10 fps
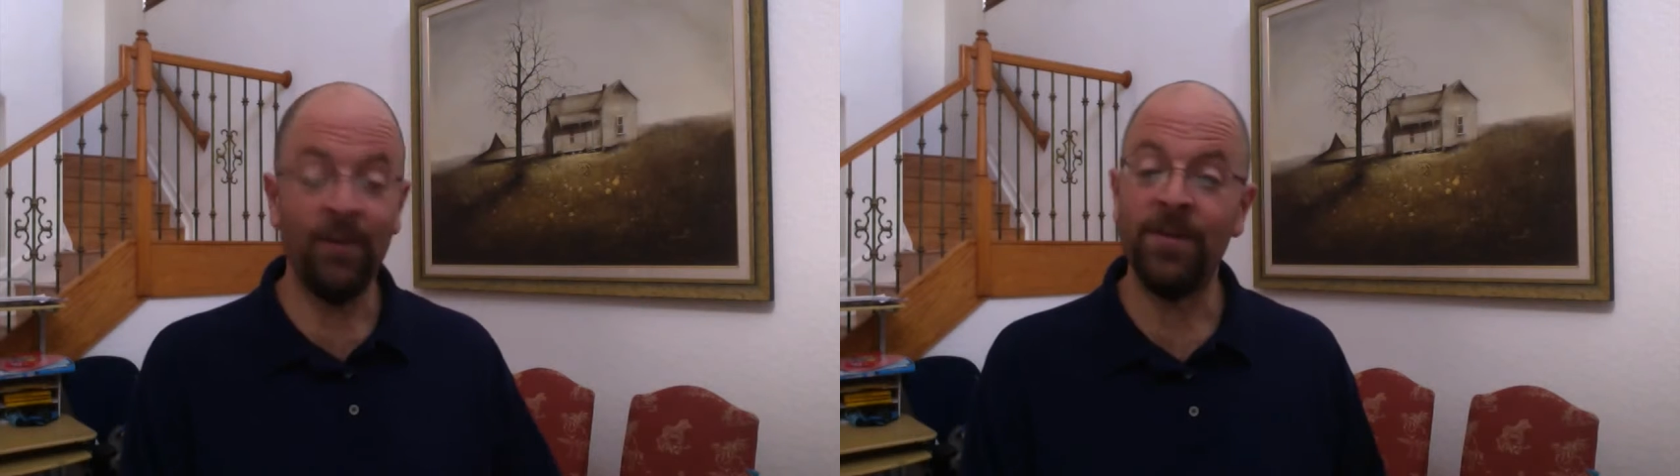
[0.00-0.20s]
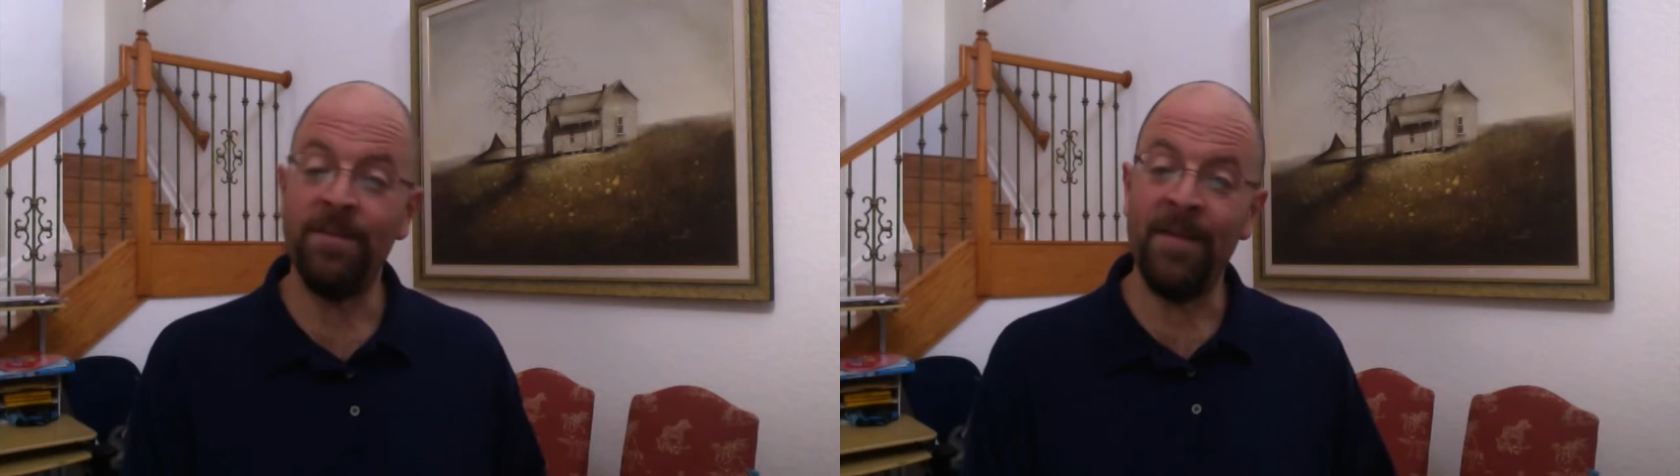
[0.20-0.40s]

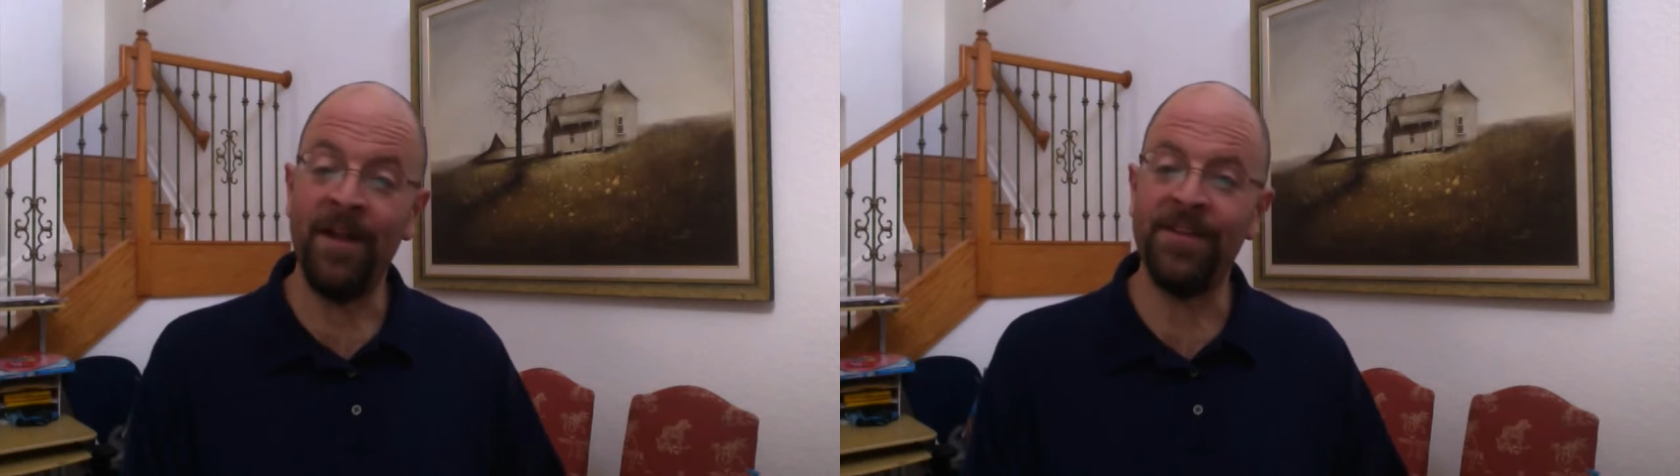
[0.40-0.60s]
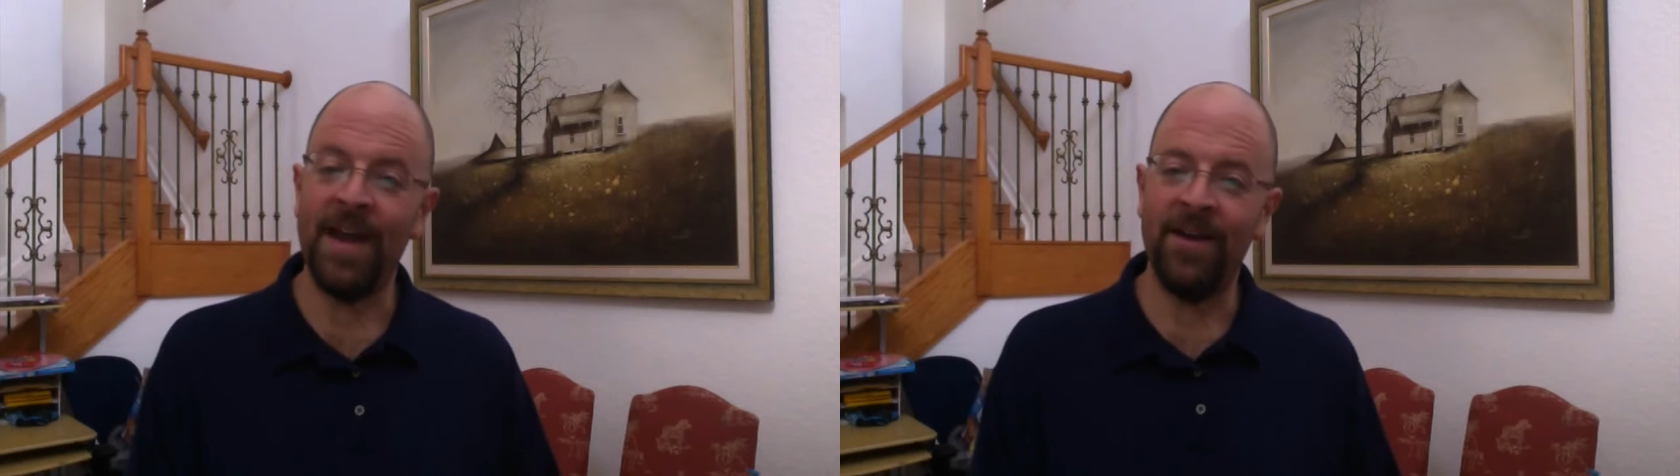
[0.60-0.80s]
with a
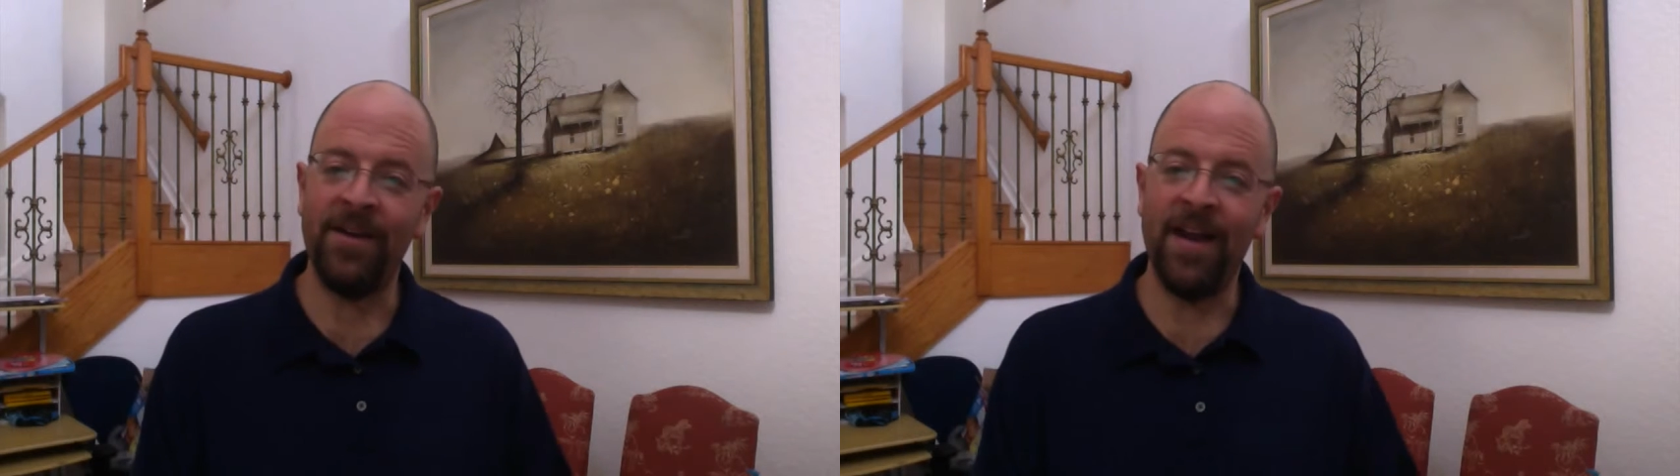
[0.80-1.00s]
meltdown and